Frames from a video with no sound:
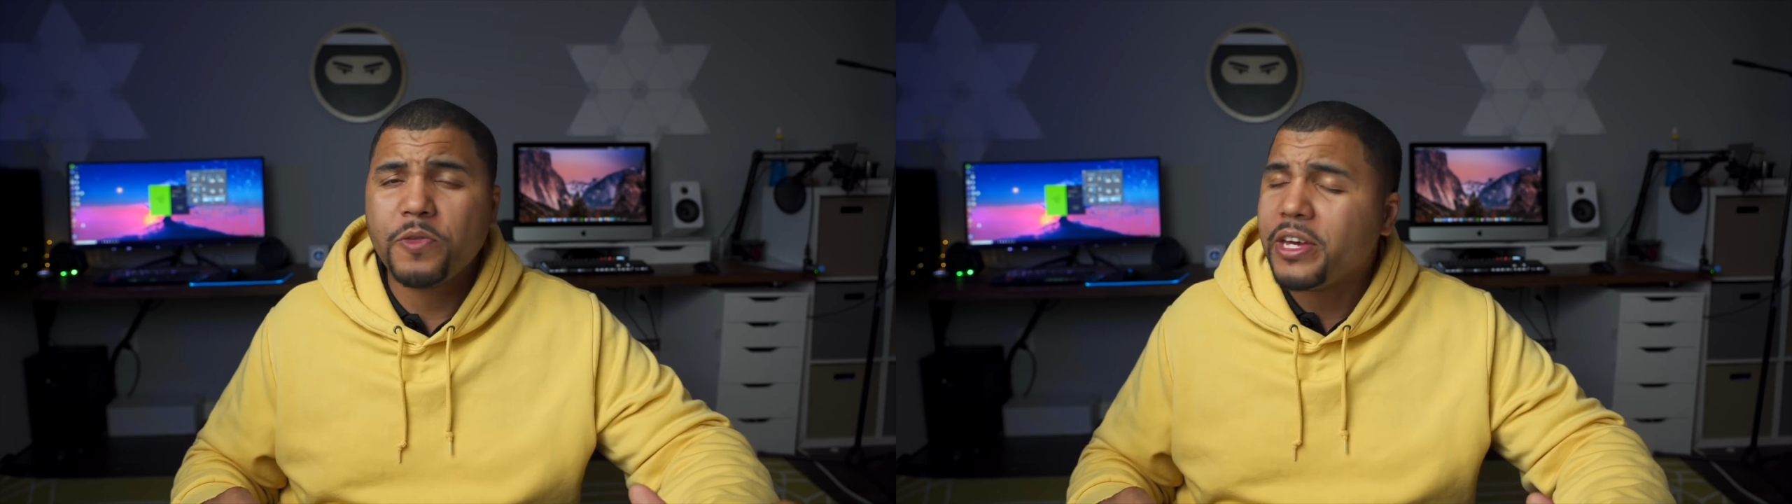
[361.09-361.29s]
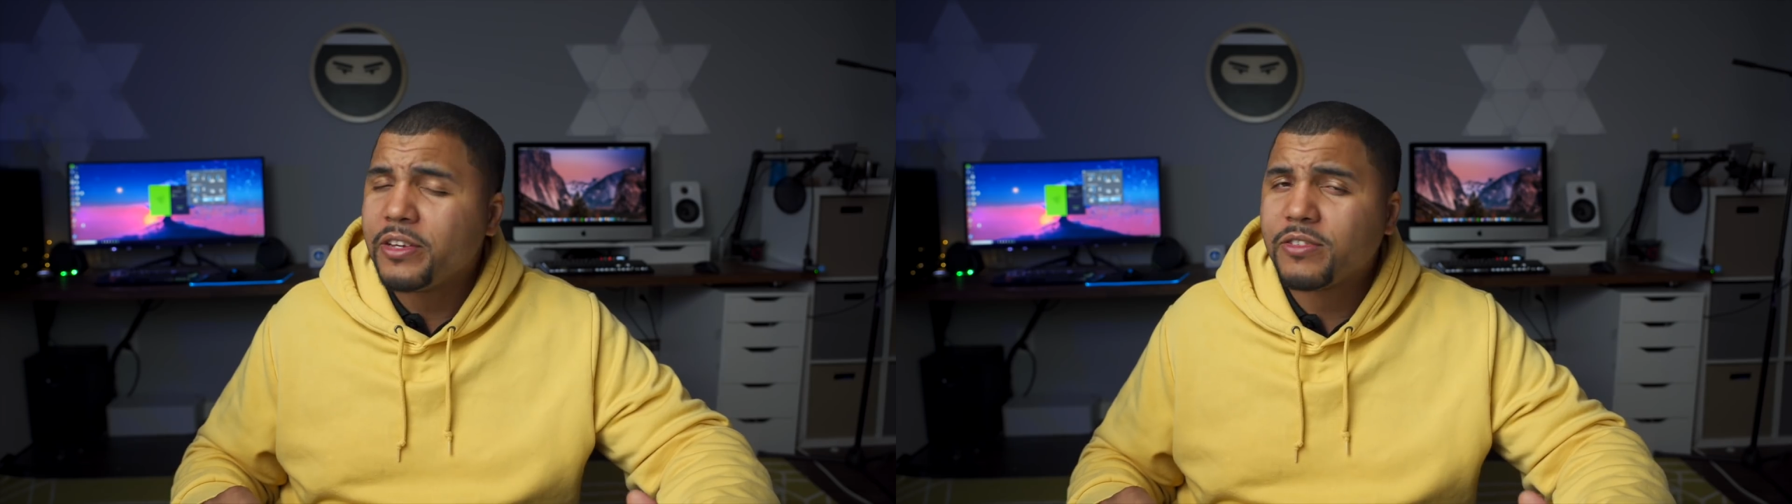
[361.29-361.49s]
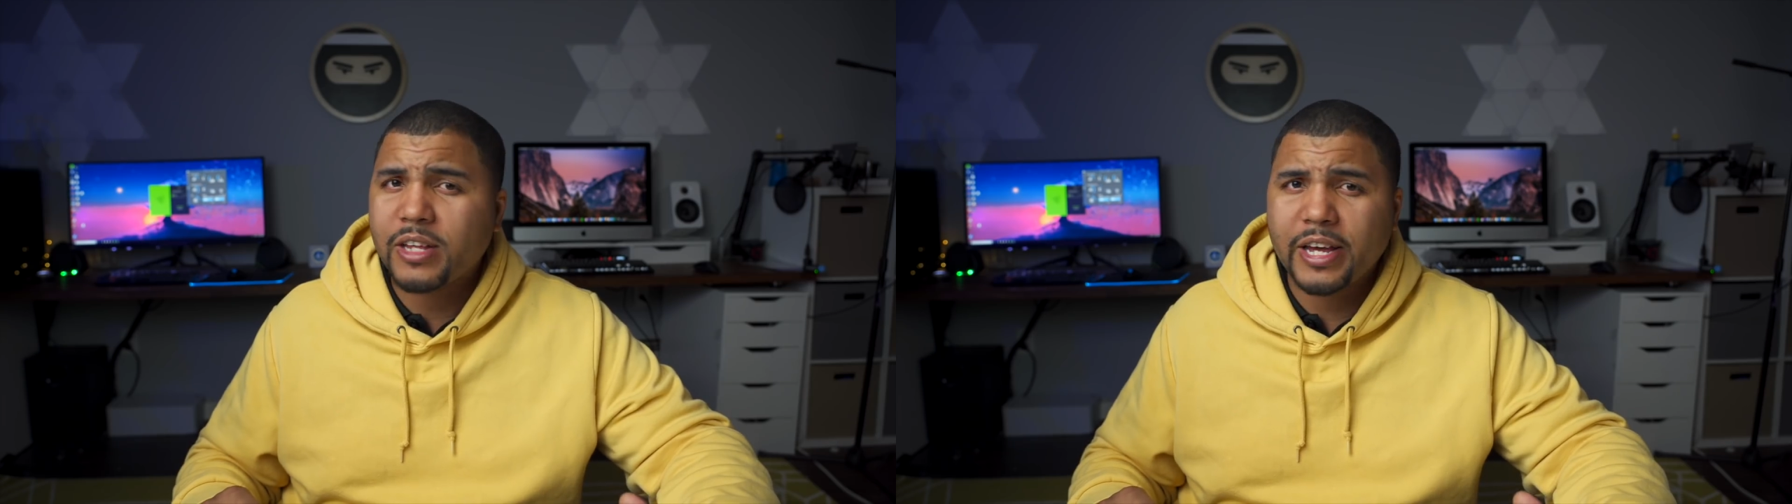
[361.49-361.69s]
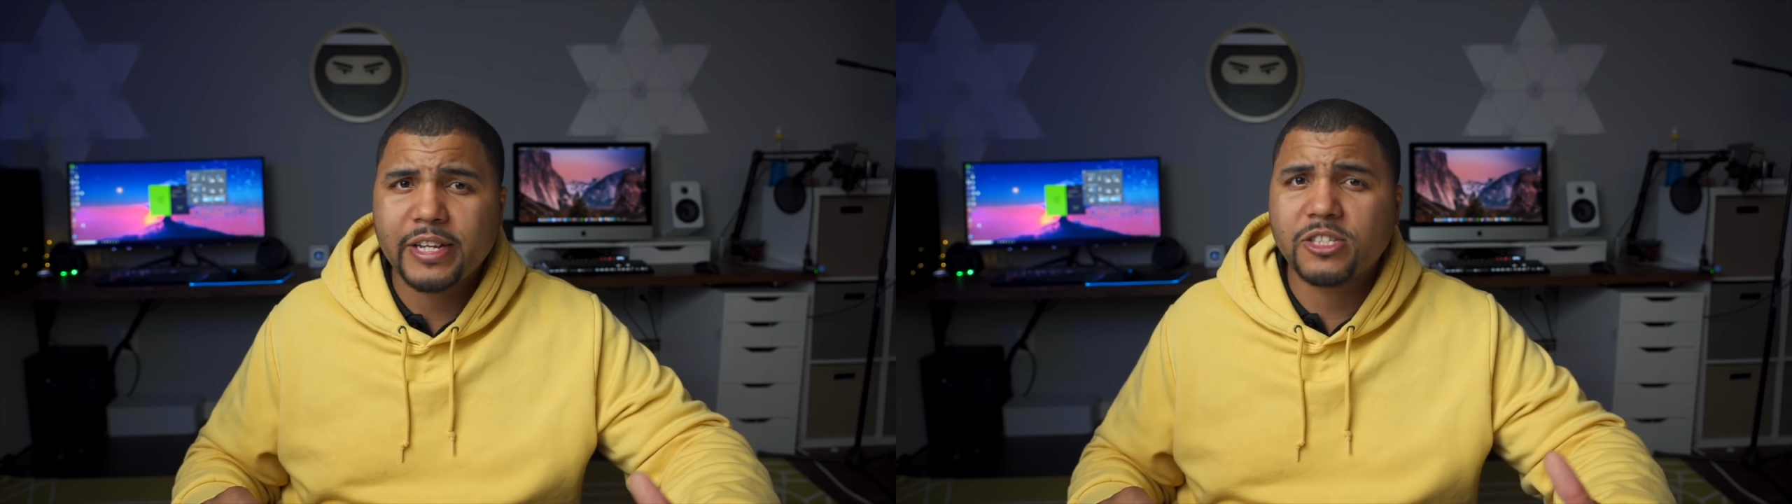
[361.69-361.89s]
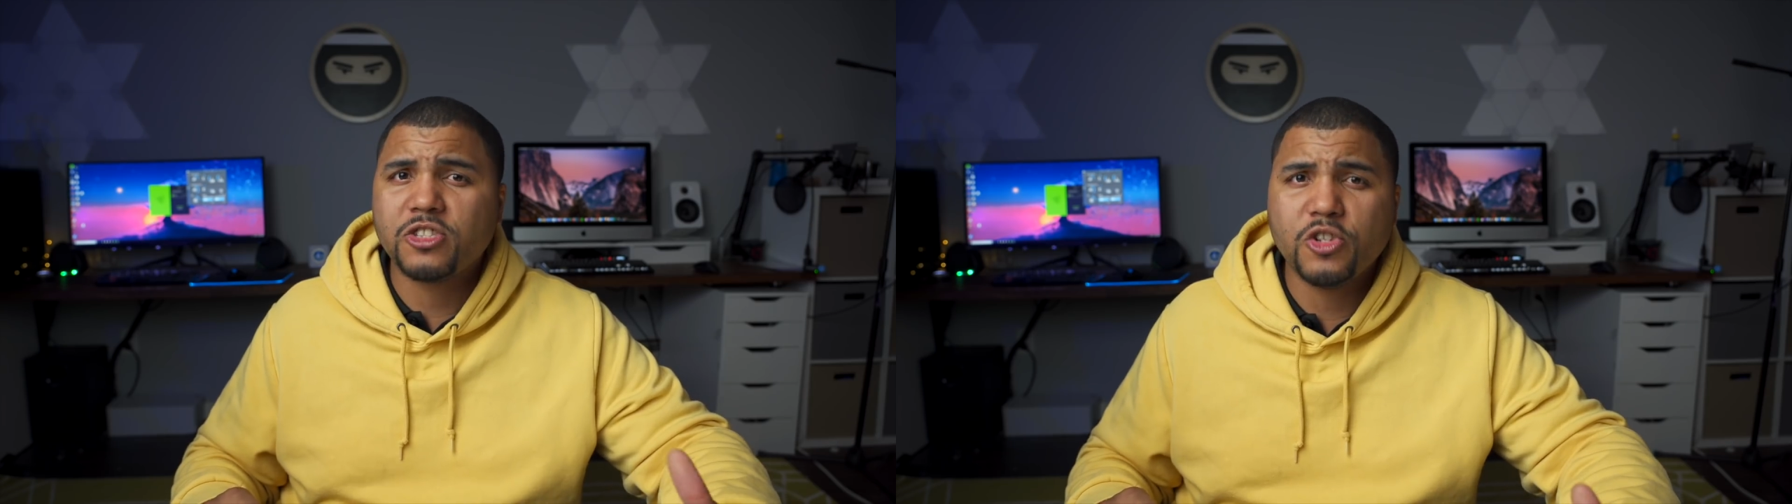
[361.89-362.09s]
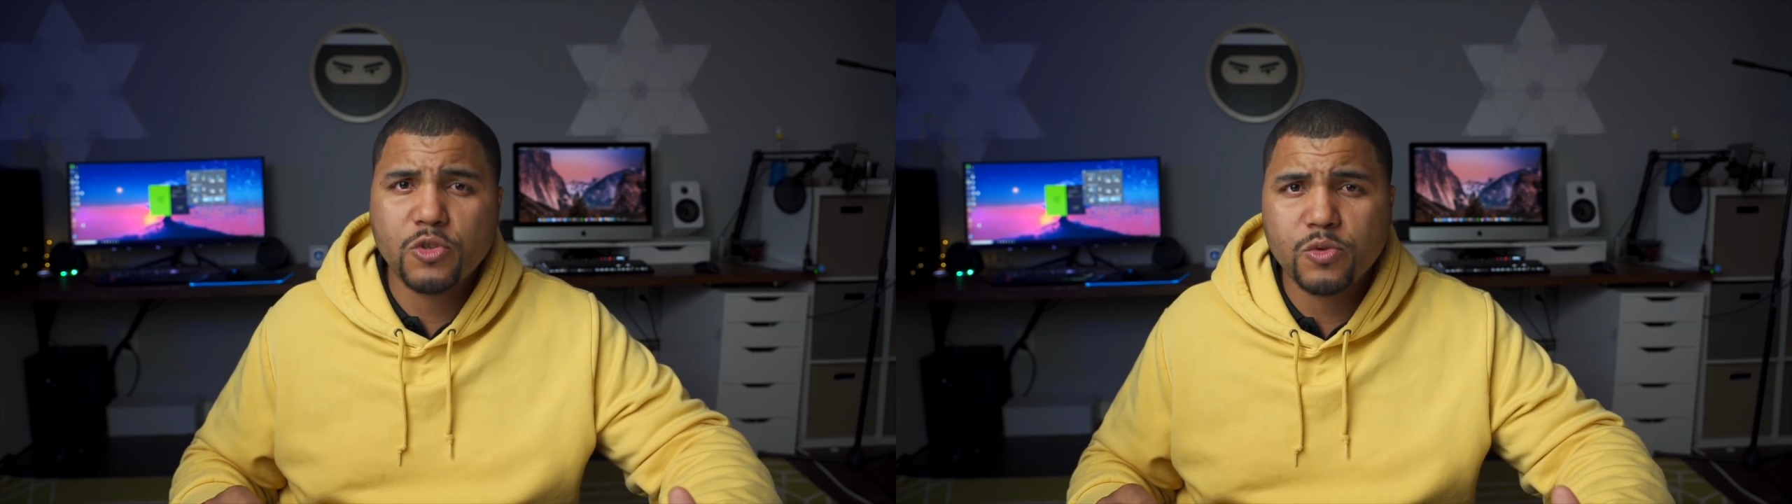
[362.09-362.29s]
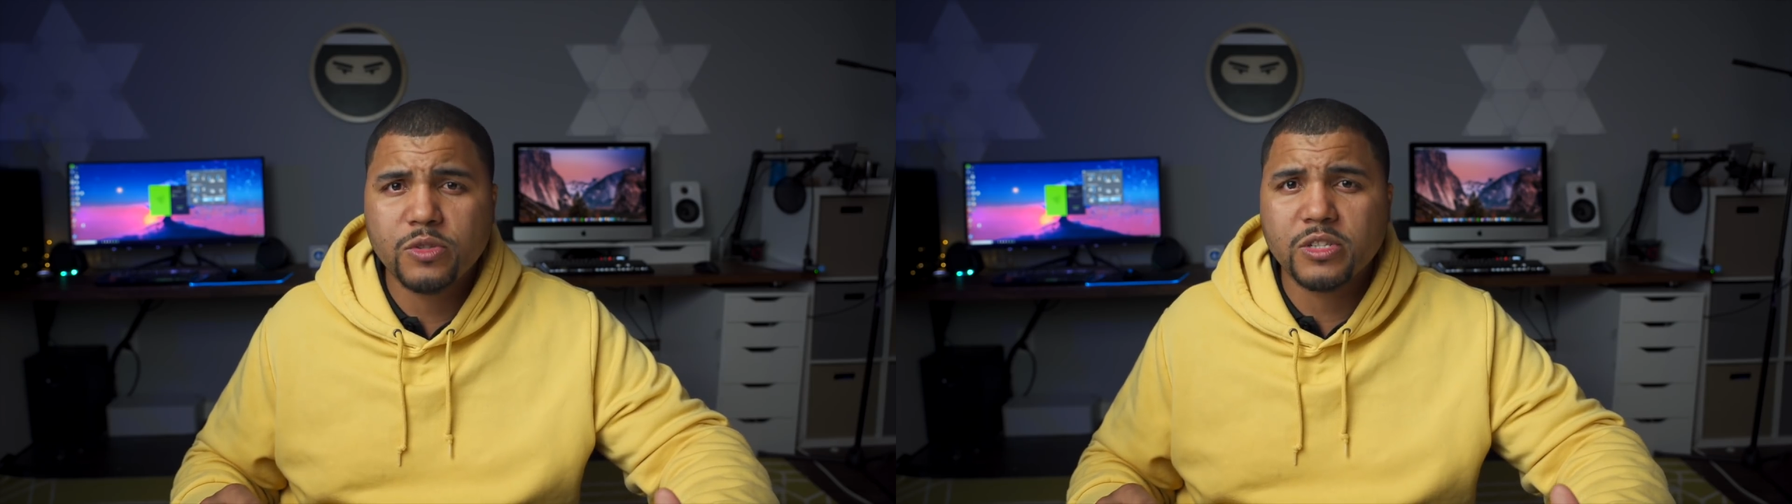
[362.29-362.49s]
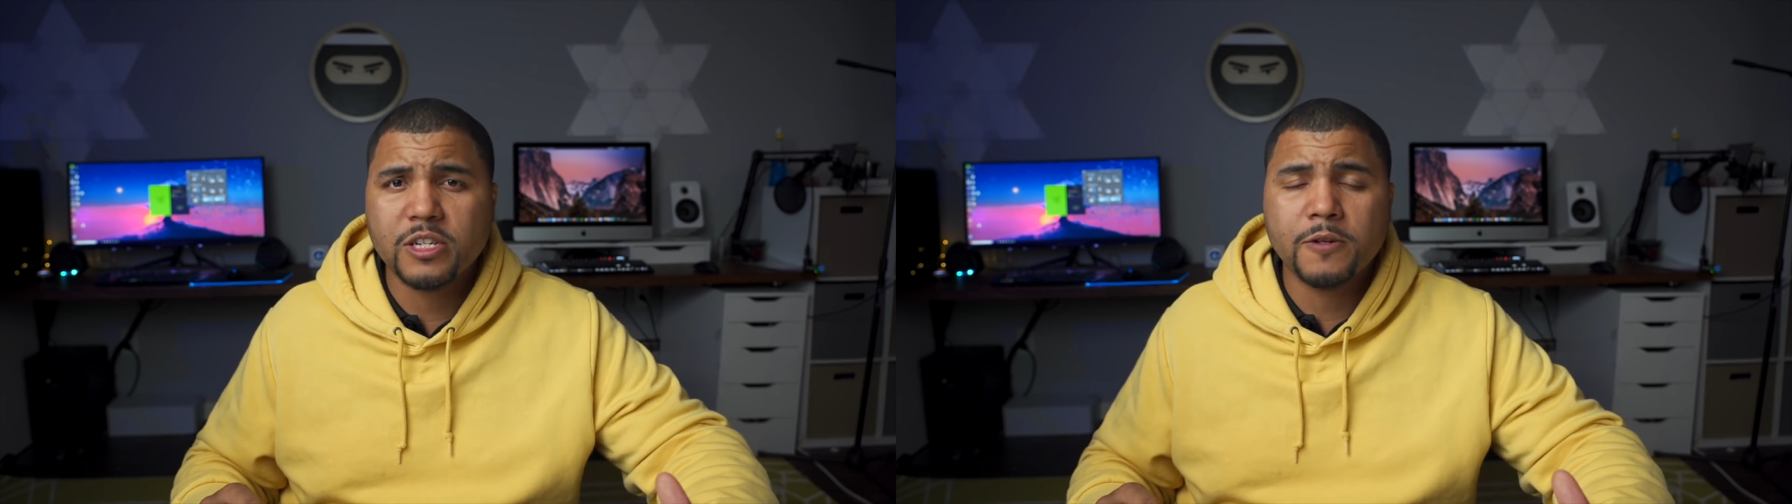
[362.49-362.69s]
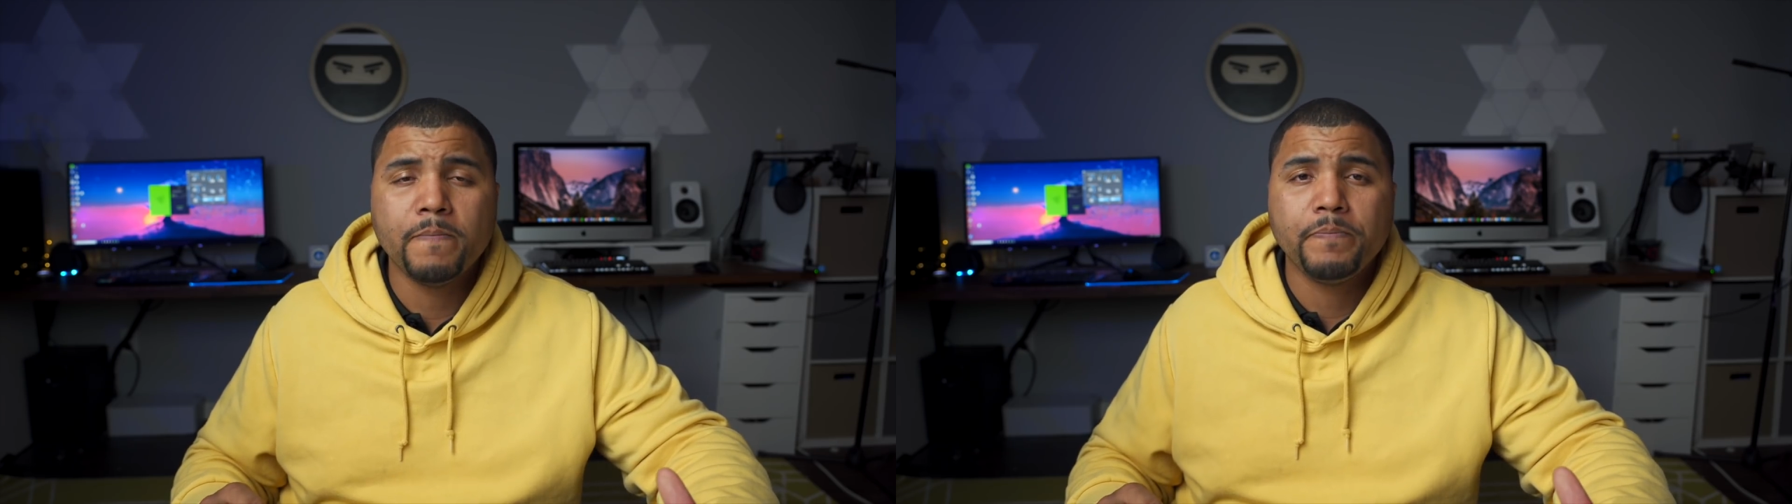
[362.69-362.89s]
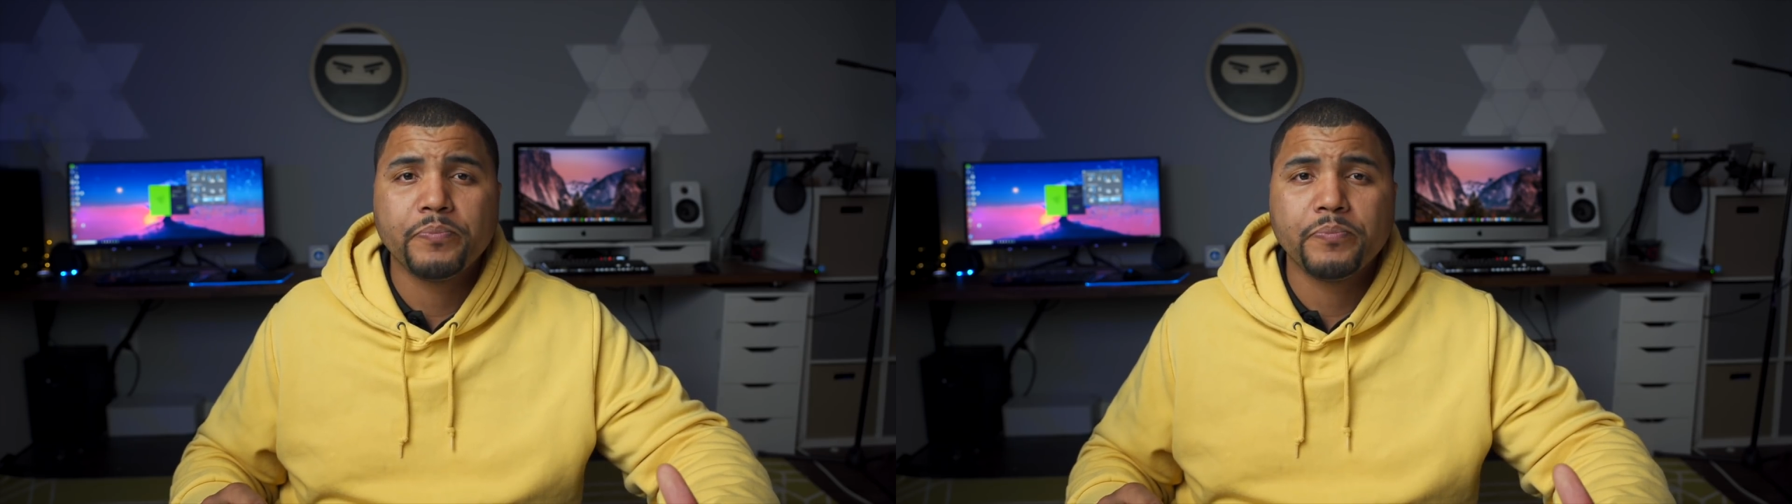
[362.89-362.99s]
things like snooze and